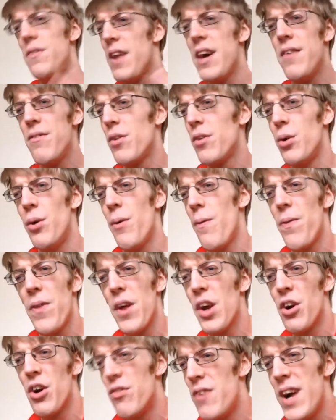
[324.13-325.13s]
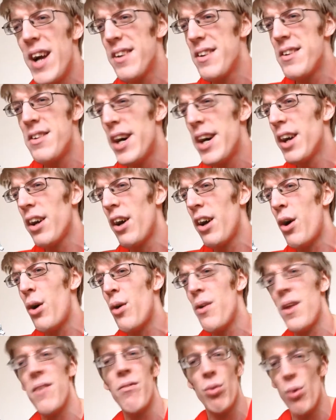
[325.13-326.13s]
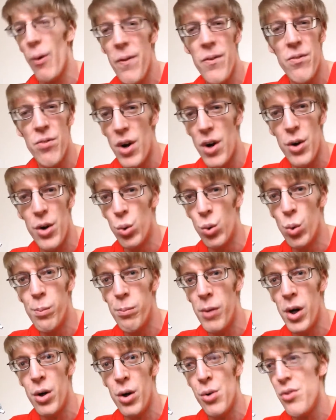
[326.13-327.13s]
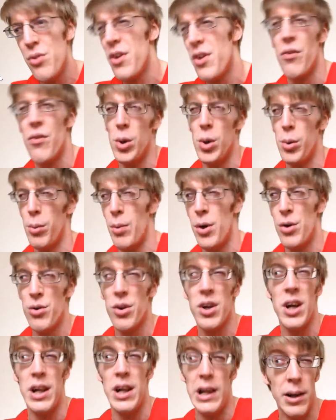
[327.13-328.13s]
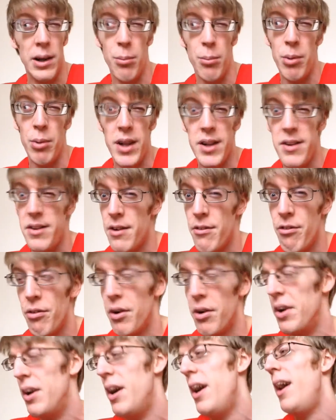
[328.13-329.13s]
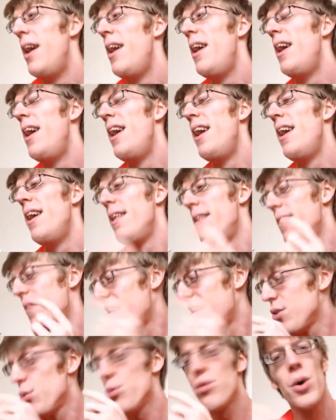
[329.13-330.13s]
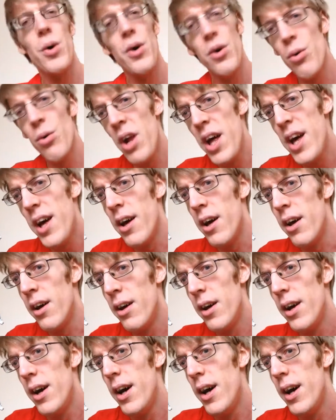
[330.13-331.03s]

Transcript: They've got the correct deco, they've got the right alt modes, the robot modes look a little bit different. That's what's going on here.